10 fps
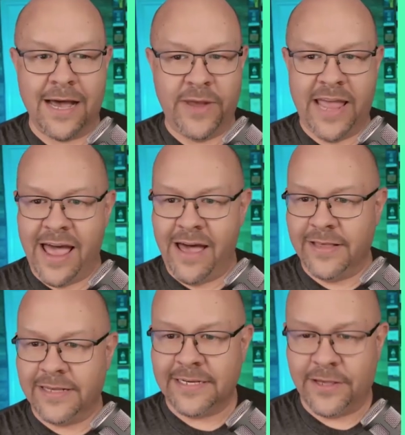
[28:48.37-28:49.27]
We
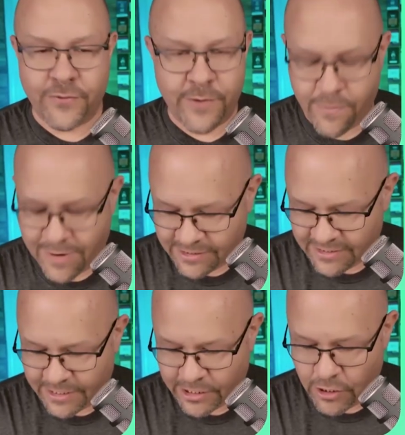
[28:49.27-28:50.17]
have, let's see, 3
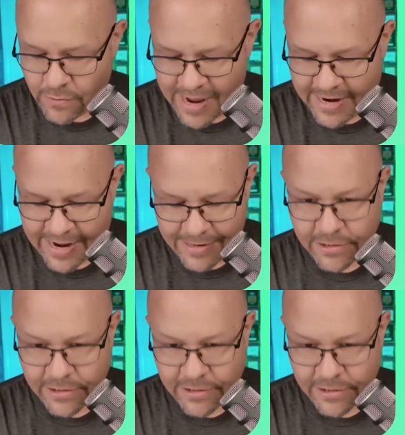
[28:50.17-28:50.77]
questions in the queue right now.